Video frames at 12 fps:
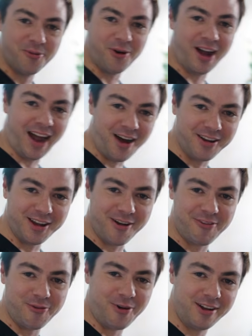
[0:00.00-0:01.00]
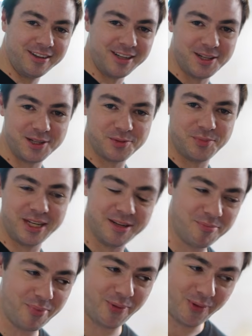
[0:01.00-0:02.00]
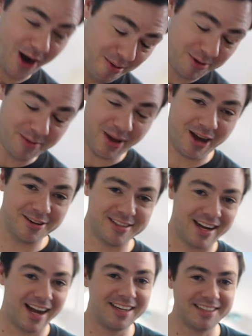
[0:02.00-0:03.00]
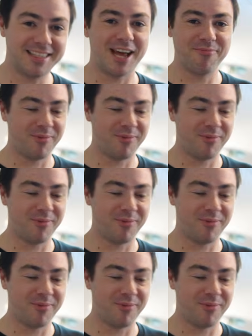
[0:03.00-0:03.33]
Well, howdy everyone. It has been probably about 9 to 10